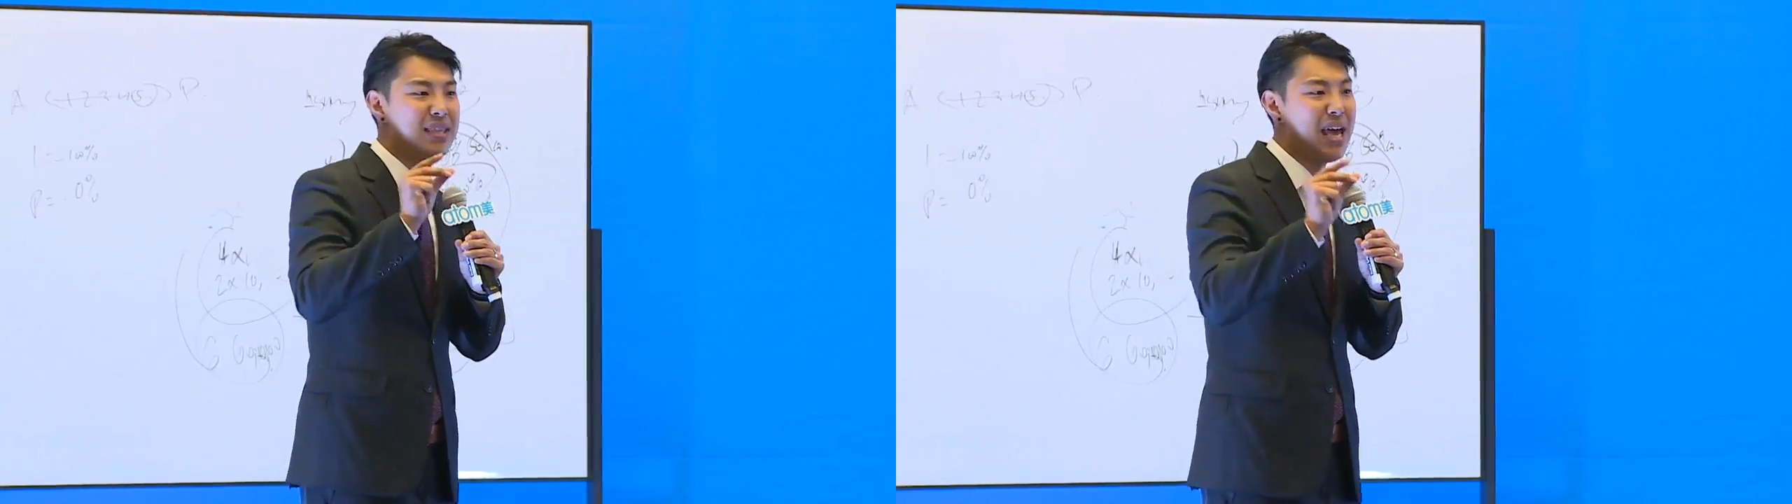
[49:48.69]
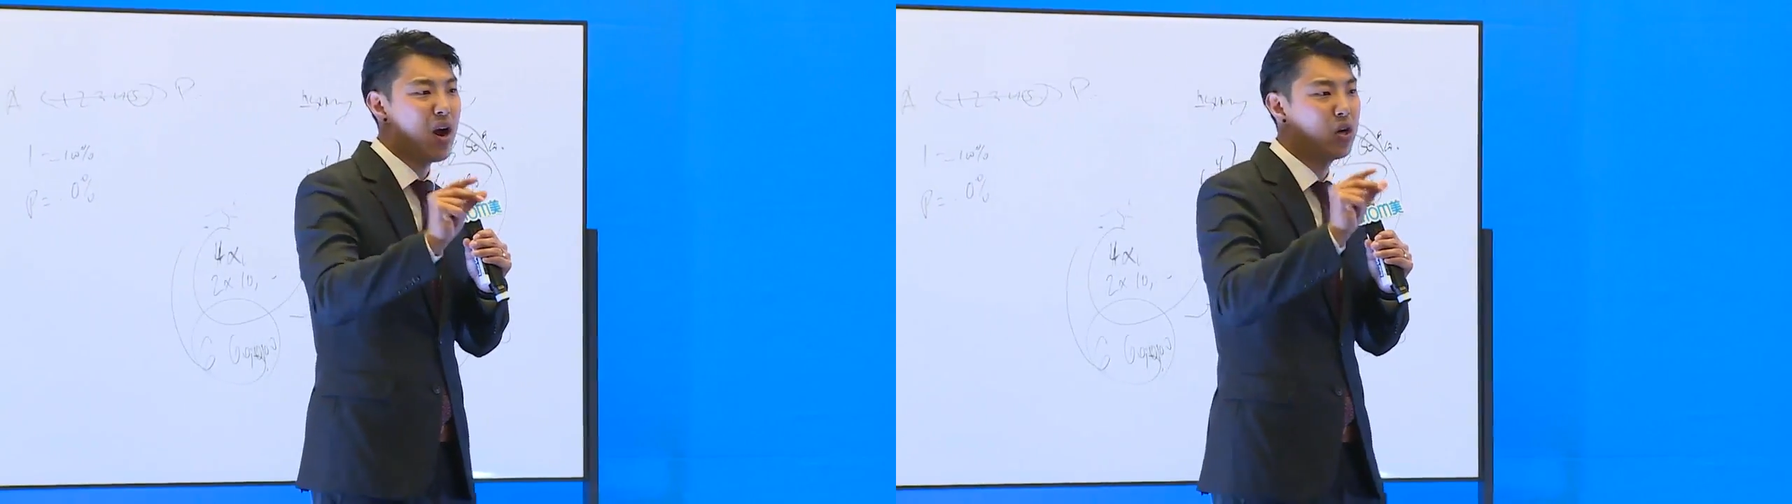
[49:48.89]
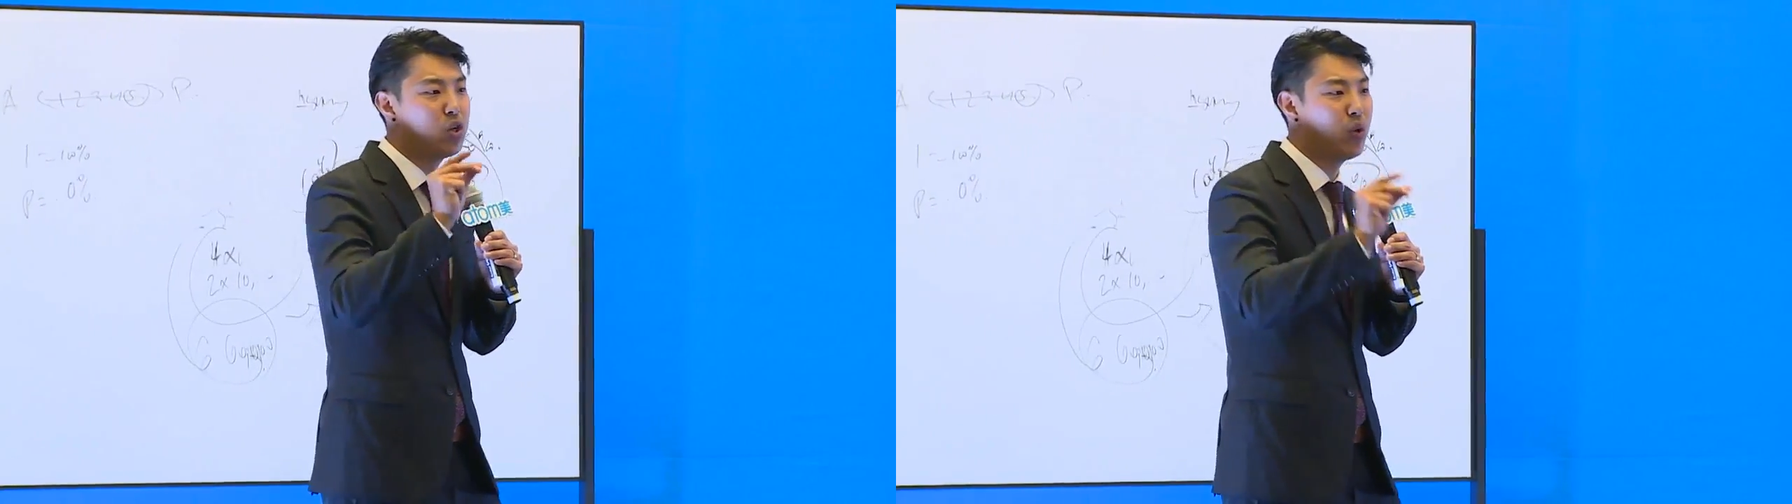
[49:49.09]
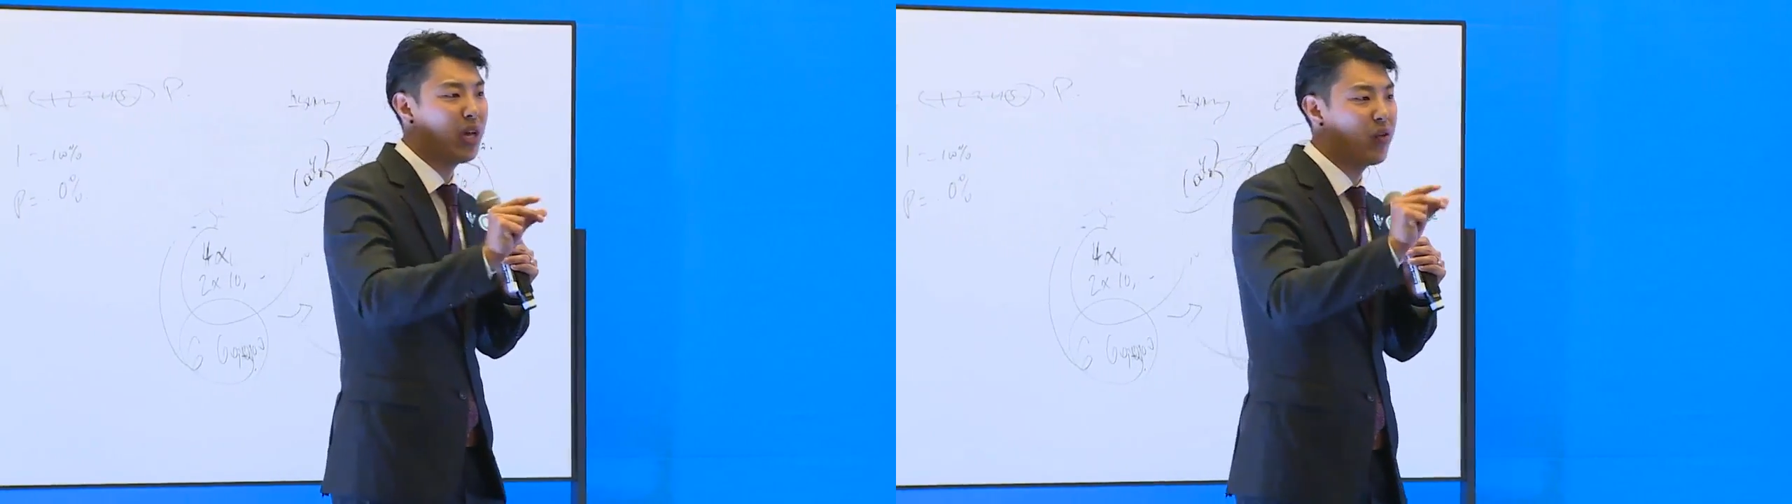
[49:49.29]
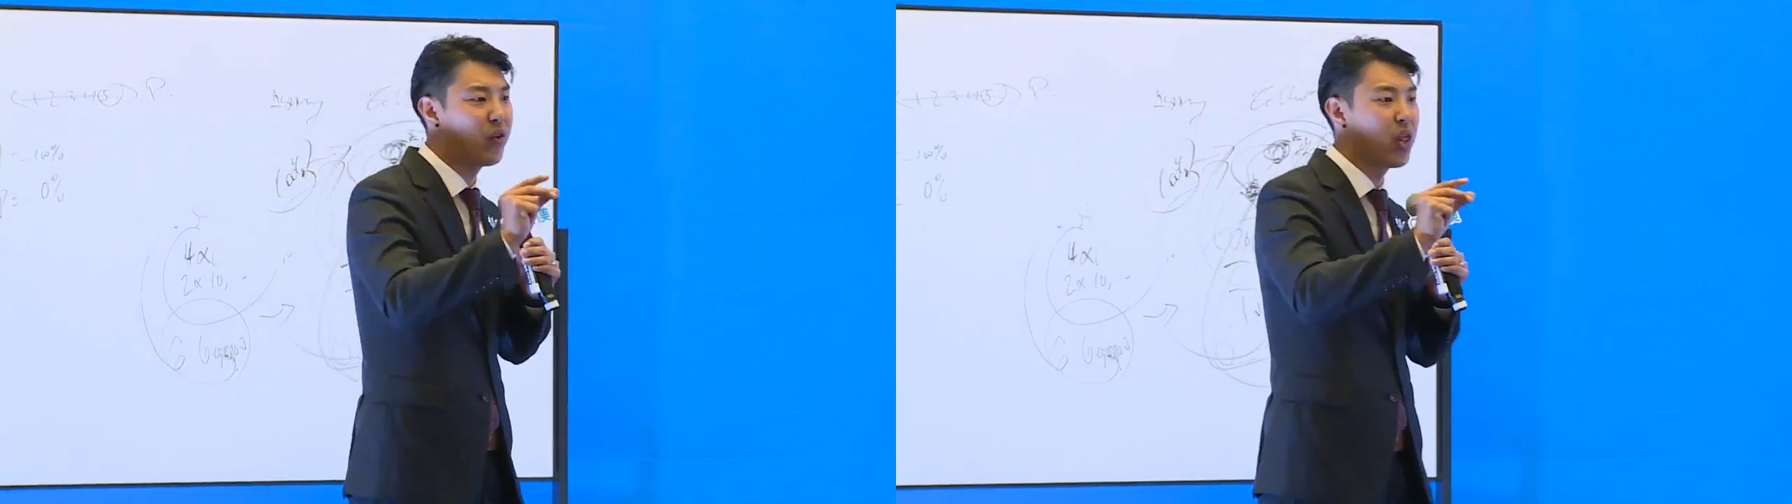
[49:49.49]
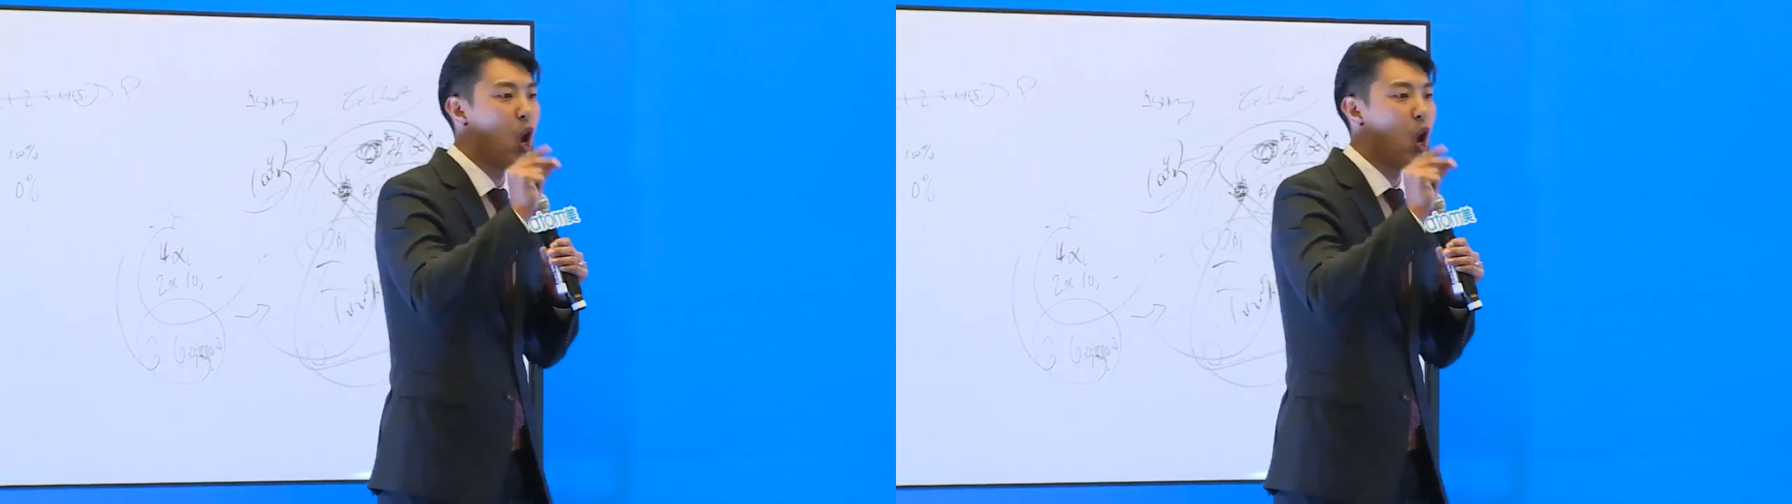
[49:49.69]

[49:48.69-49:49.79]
they are doing it for the